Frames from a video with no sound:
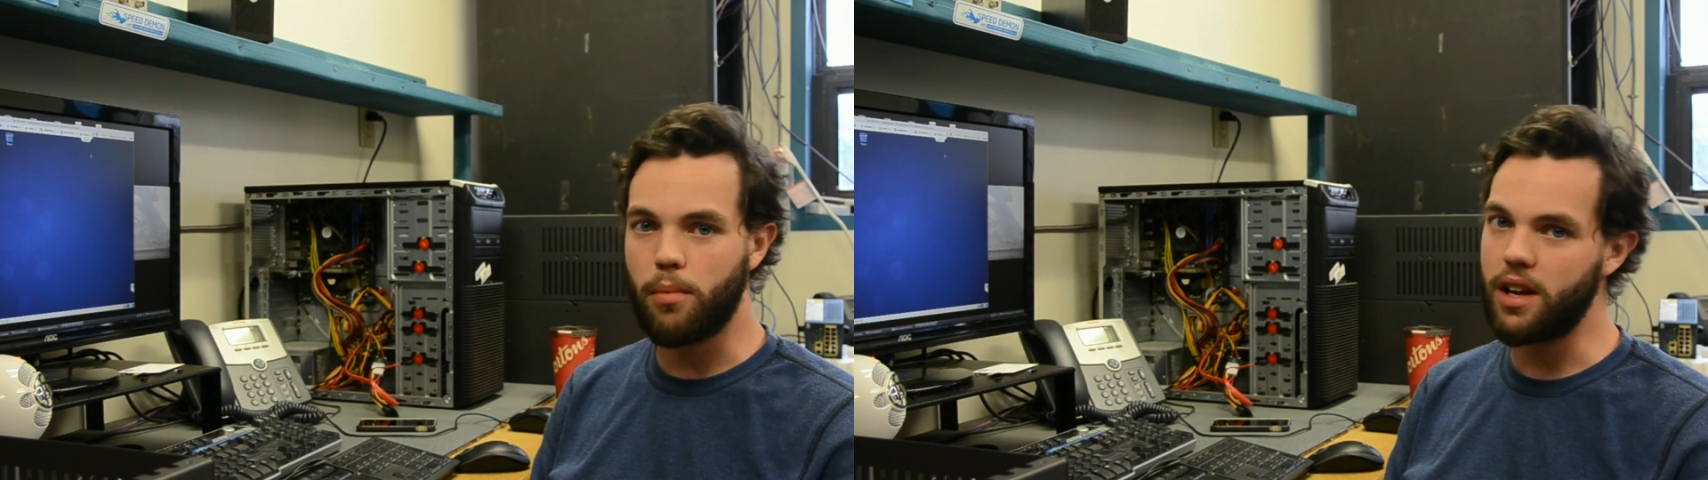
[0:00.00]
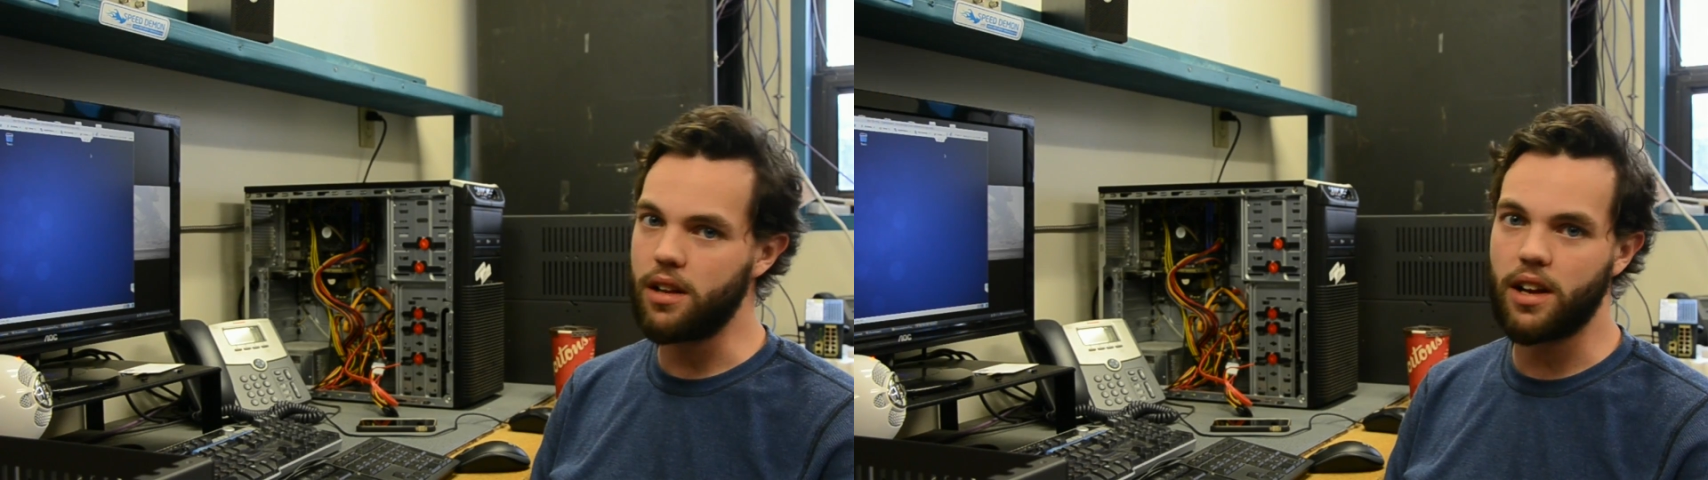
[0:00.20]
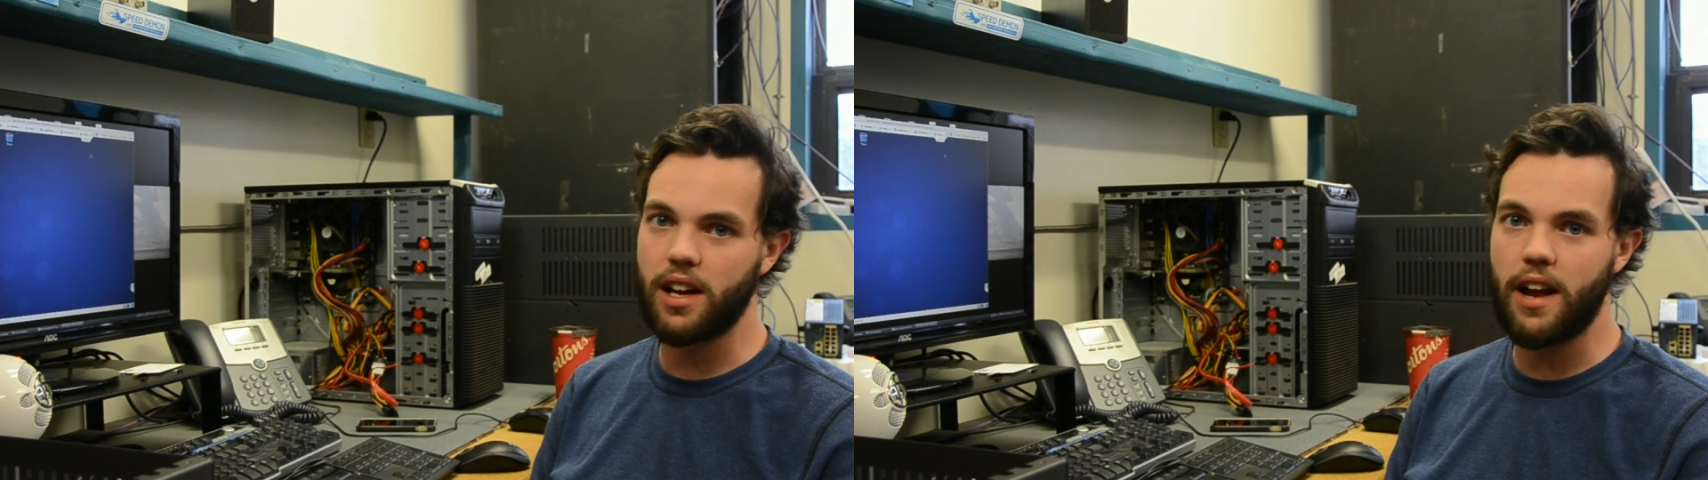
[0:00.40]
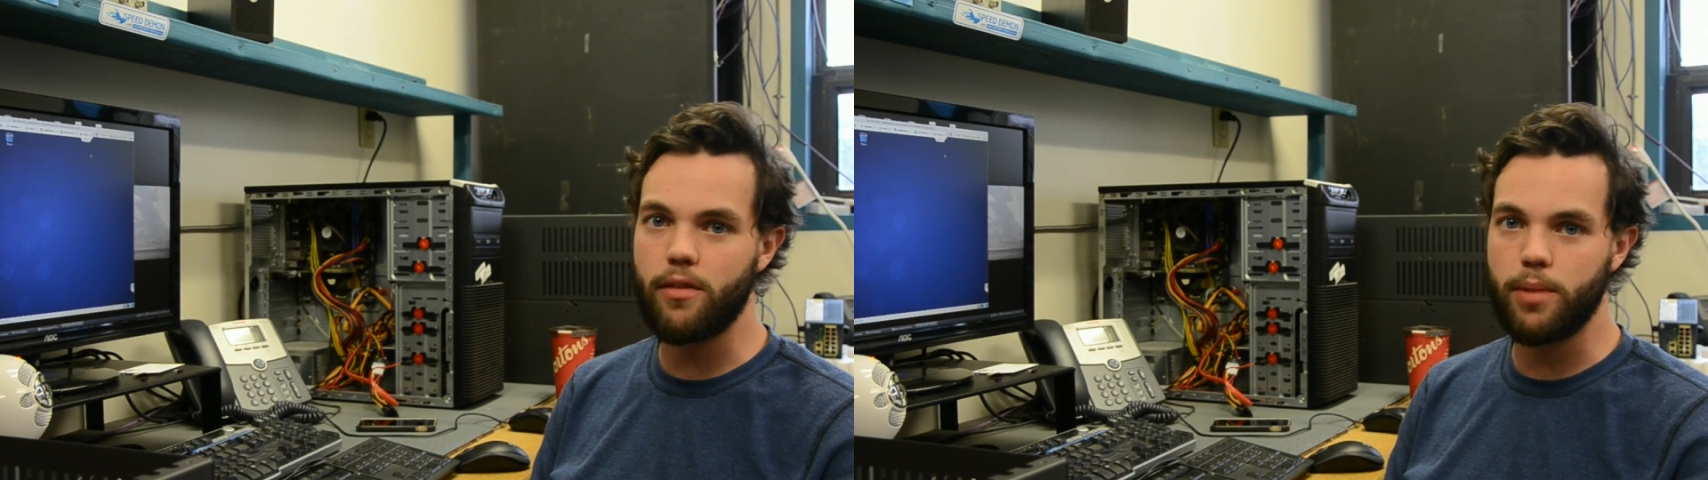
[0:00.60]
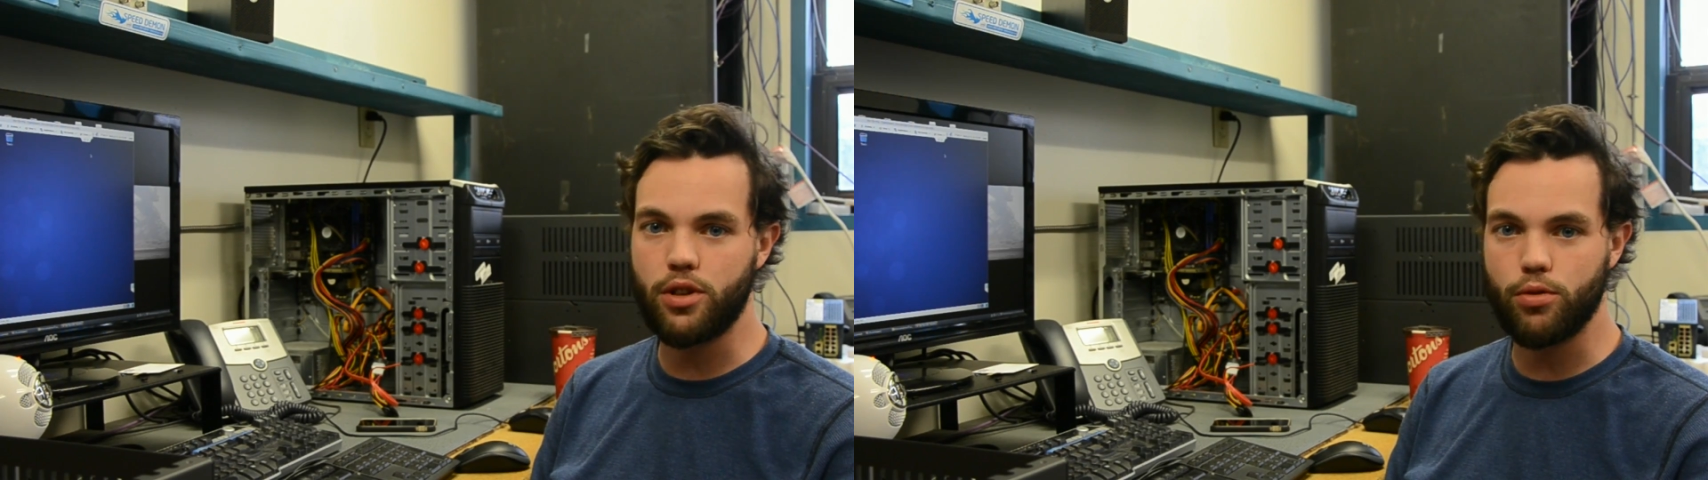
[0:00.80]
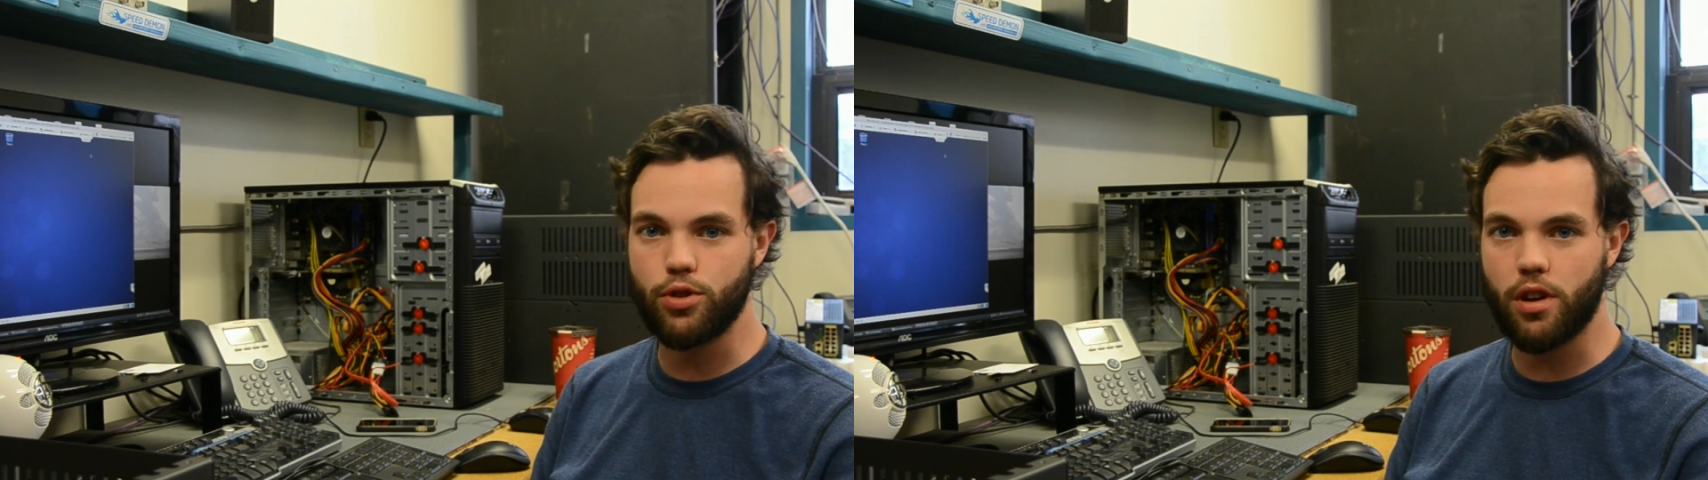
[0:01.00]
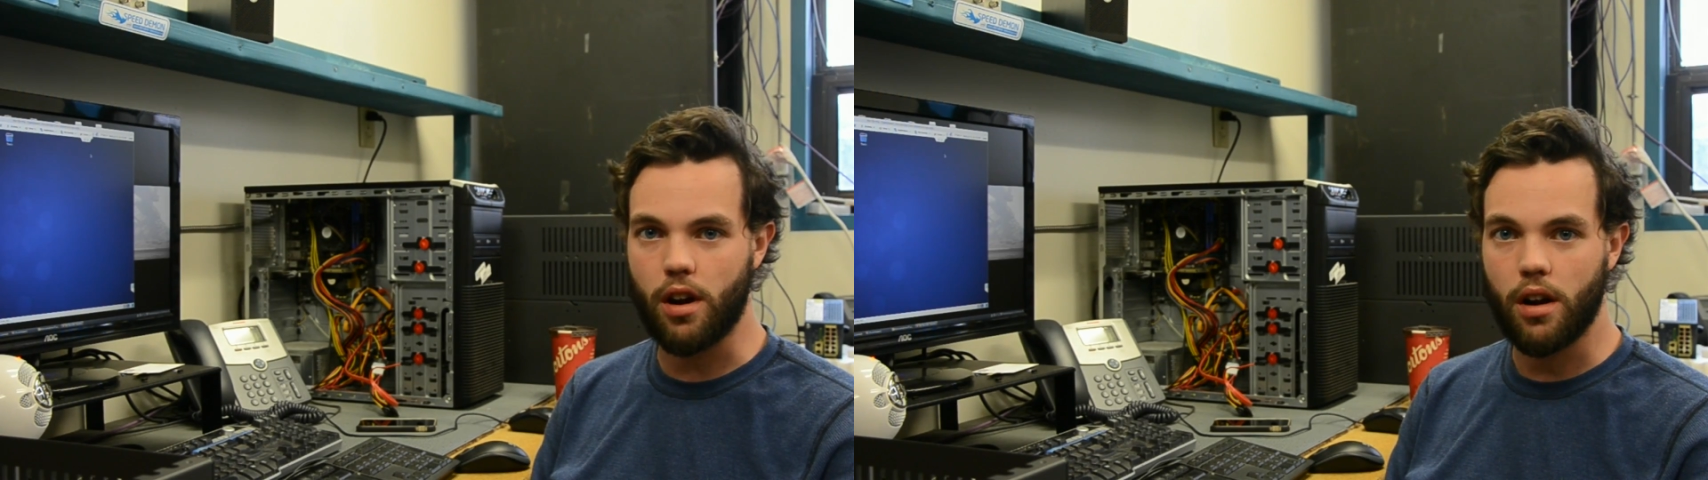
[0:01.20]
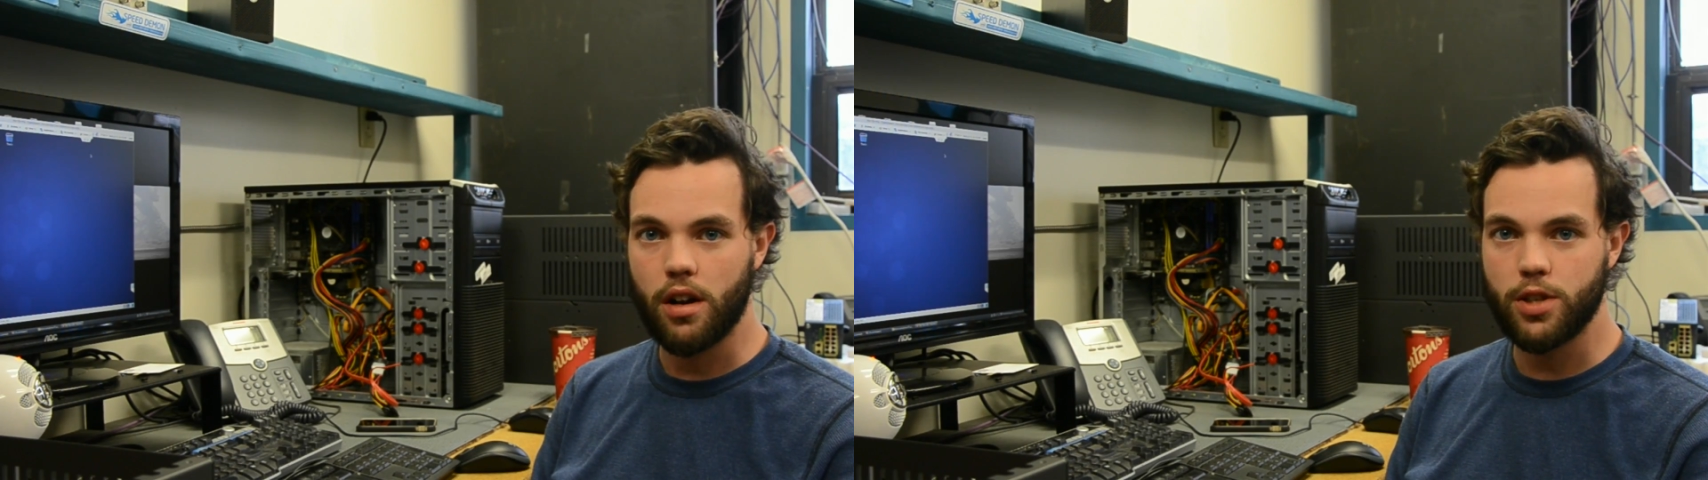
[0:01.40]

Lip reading: but you can never be too sure,